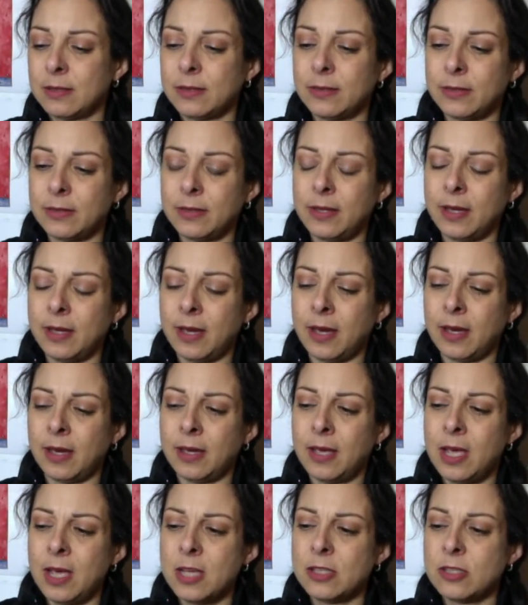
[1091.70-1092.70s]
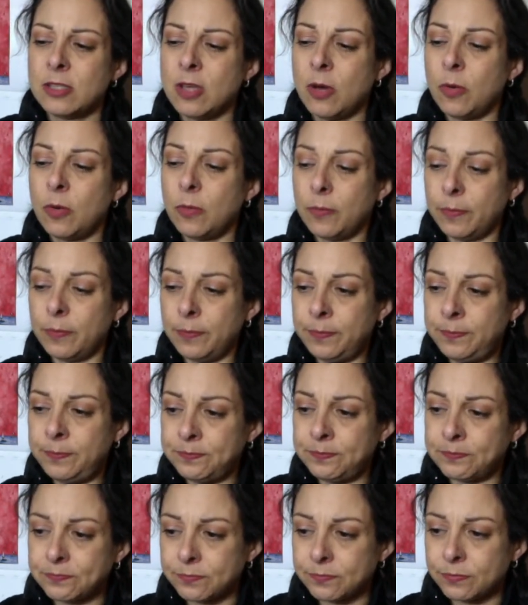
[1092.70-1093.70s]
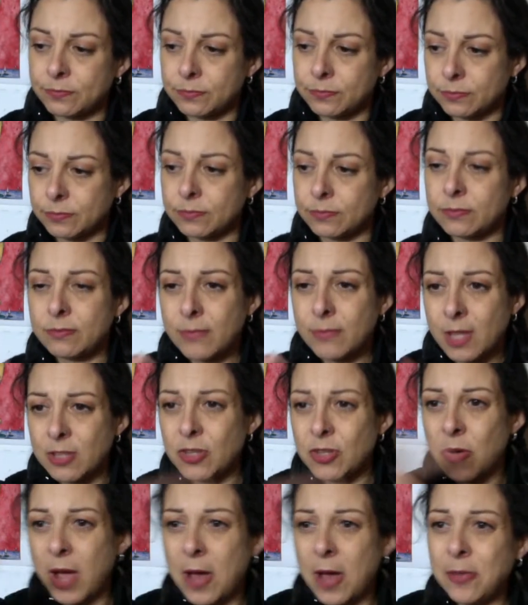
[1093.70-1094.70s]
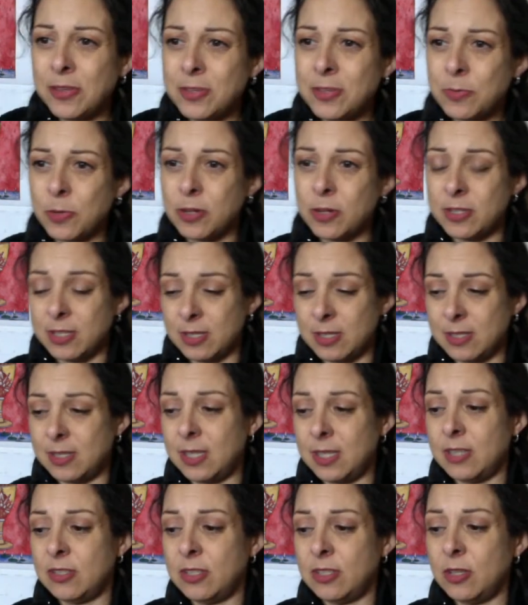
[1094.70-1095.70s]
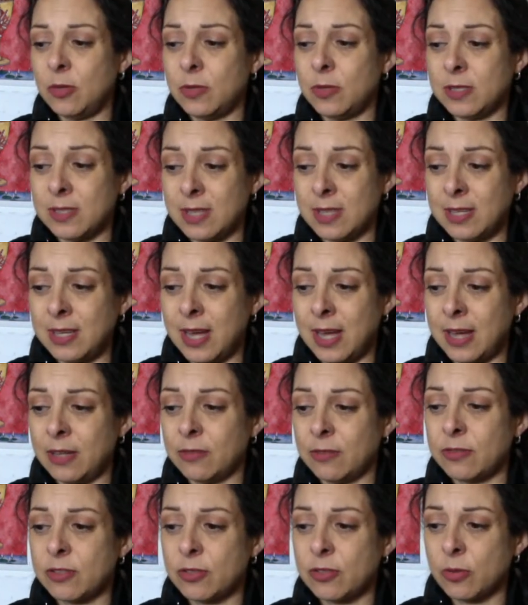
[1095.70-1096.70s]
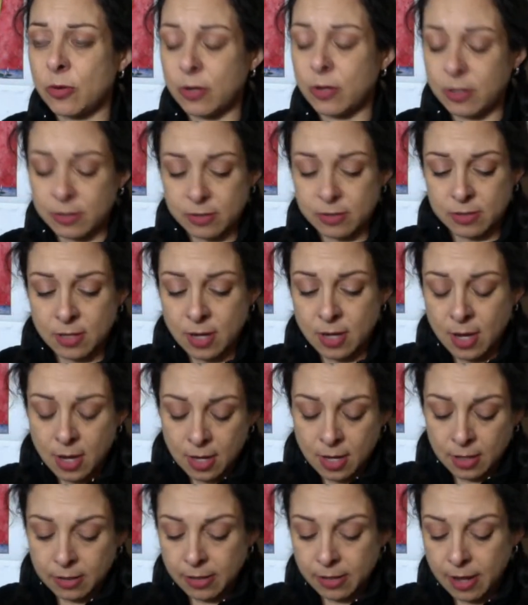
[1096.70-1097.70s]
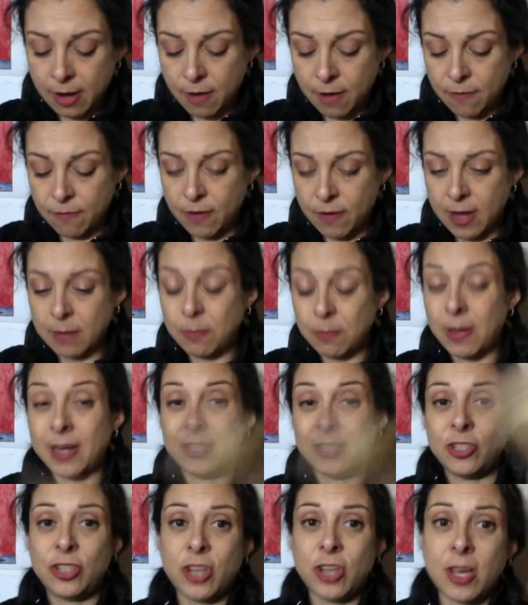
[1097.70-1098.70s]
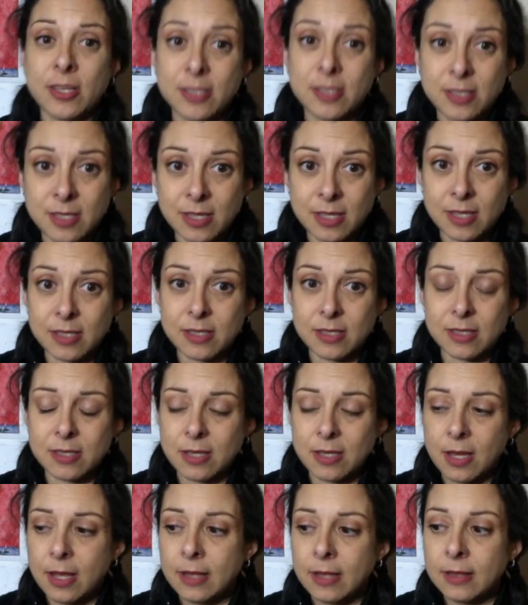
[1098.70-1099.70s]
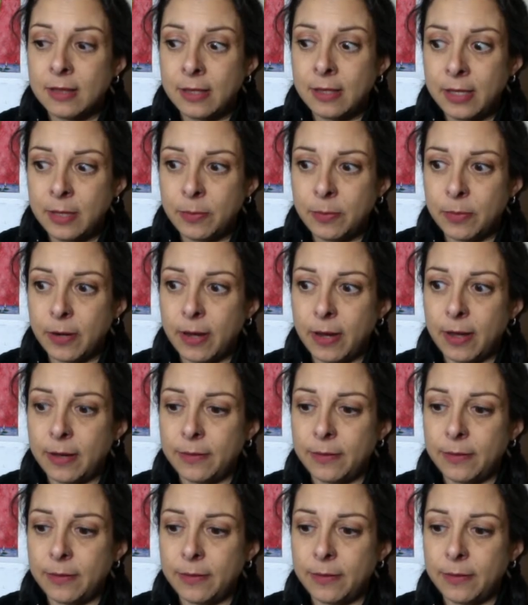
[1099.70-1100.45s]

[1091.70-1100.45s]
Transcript: Yeah. So so how this person sees you is the 9 of swords, clarified by justice, Libra,